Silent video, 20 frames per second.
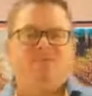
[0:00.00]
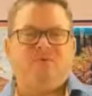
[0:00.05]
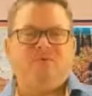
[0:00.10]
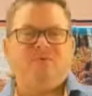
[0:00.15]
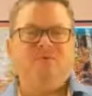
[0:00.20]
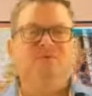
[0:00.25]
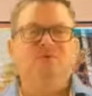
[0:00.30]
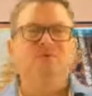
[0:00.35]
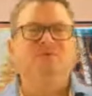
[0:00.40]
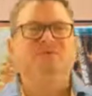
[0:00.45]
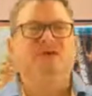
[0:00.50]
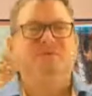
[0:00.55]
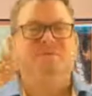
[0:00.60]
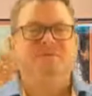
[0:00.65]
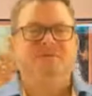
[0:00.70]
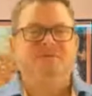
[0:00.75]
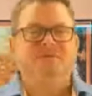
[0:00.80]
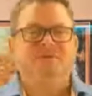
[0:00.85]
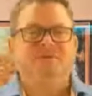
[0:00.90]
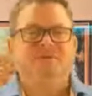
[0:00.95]
lose that
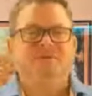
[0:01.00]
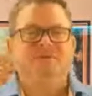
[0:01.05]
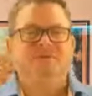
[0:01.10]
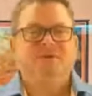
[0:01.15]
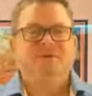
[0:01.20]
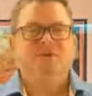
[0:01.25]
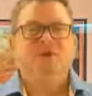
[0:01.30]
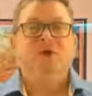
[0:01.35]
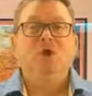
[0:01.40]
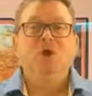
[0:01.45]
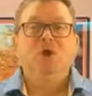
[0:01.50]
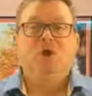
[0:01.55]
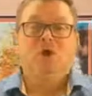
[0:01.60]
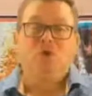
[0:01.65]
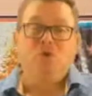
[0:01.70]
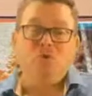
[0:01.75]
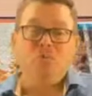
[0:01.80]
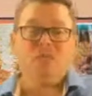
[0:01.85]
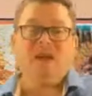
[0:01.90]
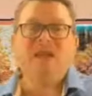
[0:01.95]
business. You
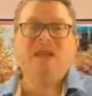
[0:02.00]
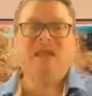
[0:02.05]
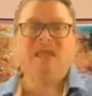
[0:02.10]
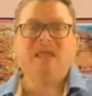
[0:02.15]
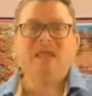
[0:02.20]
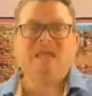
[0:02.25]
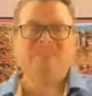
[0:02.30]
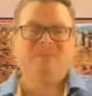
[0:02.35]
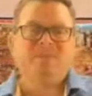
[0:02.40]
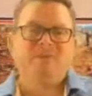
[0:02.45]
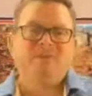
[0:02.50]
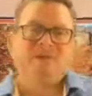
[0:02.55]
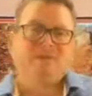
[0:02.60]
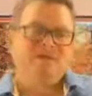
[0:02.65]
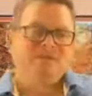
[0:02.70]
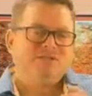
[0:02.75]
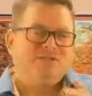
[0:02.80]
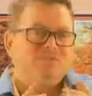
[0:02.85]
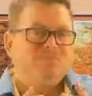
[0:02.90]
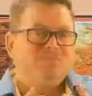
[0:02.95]
might keep it because
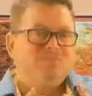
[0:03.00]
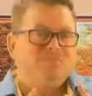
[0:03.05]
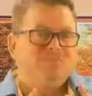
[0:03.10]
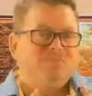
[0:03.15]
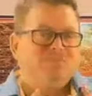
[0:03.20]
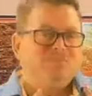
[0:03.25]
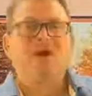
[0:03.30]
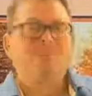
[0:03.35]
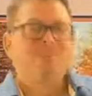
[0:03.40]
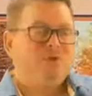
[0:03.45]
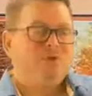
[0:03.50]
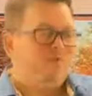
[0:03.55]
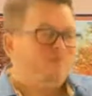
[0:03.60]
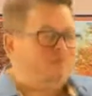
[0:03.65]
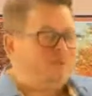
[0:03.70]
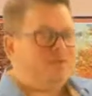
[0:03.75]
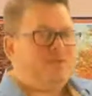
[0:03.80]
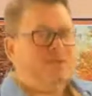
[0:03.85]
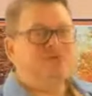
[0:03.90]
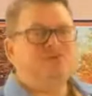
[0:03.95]
you've been the rep and you've
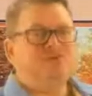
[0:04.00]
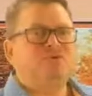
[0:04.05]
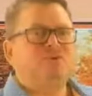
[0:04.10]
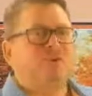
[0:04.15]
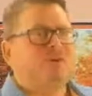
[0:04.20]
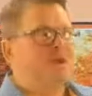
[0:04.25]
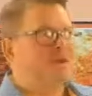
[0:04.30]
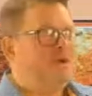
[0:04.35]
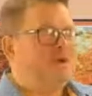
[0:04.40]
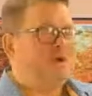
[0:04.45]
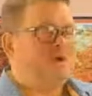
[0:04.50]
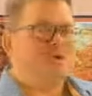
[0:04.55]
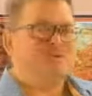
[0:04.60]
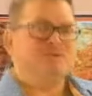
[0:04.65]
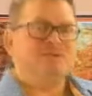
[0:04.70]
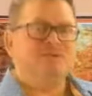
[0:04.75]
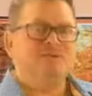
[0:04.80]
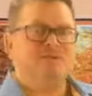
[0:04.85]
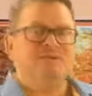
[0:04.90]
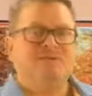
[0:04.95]
been there for 20 years
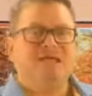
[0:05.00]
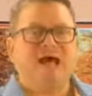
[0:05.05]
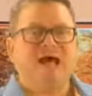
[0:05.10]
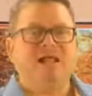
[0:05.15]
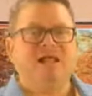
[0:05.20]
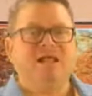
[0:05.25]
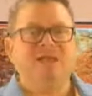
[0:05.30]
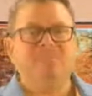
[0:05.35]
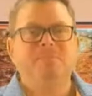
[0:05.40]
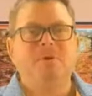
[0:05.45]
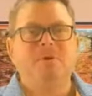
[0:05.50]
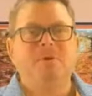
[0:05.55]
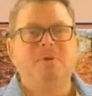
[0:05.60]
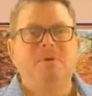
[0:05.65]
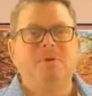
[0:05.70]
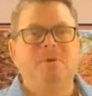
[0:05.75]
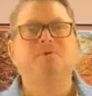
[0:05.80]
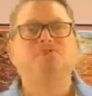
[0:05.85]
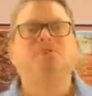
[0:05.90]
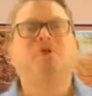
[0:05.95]
and Sally, Bob,
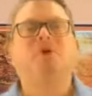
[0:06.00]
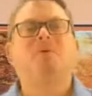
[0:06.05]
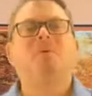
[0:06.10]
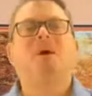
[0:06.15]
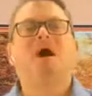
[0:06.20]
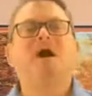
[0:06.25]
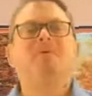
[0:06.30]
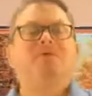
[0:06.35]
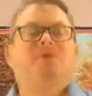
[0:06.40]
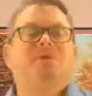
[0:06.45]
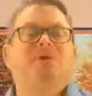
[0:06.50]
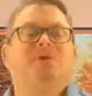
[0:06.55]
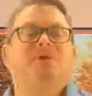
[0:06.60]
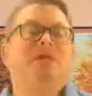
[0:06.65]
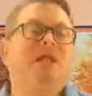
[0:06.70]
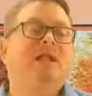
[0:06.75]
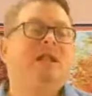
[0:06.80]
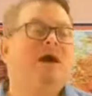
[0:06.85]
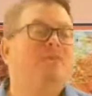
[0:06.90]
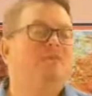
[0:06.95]
or Joe buy from you and they
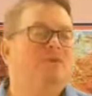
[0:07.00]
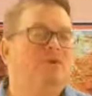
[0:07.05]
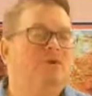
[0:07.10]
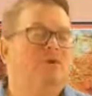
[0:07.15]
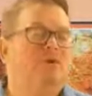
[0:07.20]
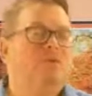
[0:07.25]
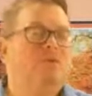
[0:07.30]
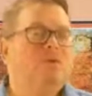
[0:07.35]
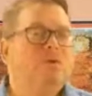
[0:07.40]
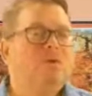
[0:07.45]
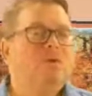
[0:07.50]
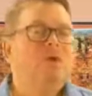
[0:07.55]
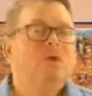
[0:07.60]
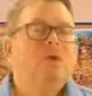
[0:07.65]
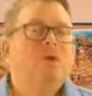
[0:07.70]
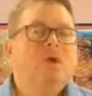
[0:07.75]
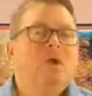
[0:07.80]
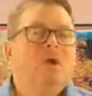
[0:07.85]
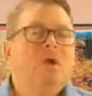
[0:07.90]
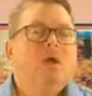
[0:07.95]
love you.
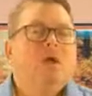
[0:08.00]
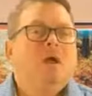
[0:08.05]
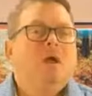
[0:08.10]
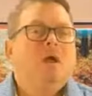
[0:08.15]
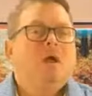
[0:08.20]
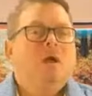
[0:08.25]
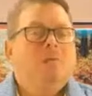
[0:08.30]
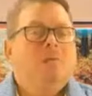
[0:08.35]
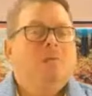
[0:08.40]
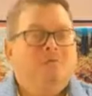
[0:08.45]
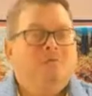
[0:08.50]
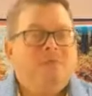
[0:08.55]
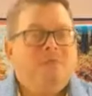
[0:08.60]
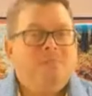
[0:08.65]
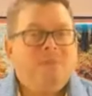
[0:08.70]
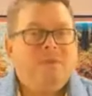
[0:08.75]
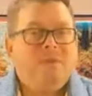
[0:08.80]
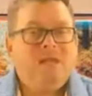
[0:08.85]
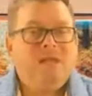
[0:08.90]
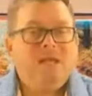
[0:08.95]
But the
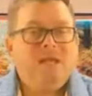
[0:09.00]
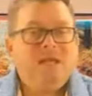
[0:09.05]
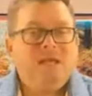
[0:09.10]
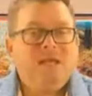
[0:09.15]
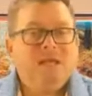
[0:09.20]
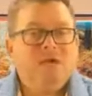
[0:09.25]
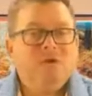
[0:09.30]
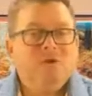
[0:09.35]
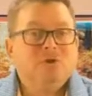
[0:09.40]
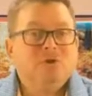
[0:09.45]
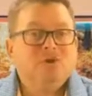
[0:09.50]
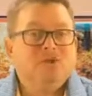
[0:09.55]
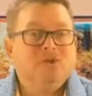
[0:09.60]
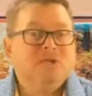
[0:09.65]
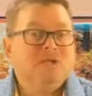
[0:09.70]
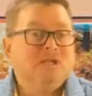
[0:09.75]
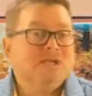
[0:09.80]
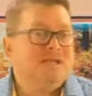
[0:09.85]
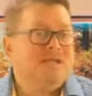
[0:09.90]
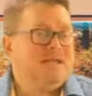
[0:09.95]
minute he or
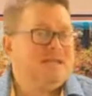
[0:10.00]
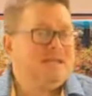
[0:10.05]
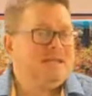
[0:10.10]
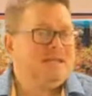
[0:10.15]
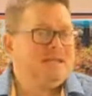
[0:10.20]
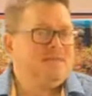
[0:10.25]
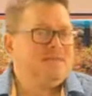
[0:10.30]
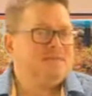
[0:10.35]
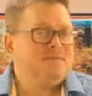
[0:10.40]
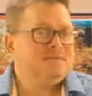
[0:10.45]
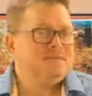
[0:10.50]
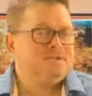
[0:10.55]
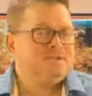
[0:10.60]
she leaves,